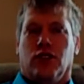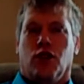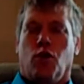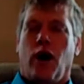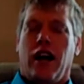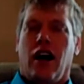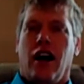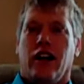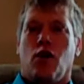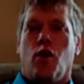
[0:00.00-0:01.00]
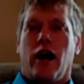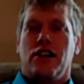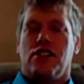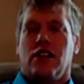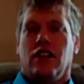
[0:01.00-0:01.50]
The why not
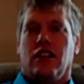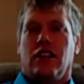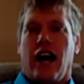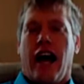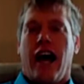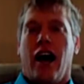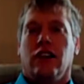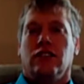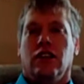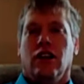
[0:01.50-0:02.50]
question to ask